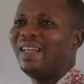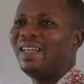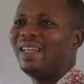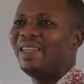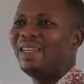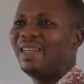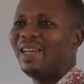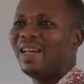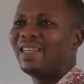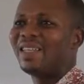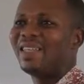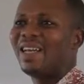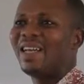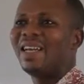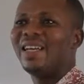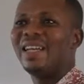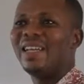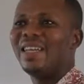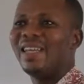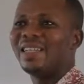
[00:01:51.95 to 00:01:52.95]
The
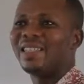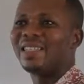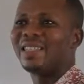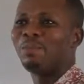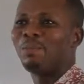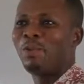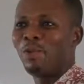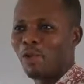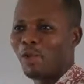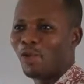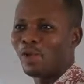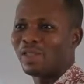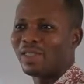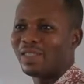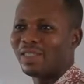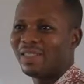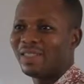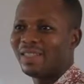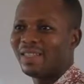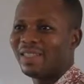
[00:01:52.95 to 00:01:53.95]
understanding is
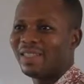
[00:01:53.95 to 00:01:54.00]
porous.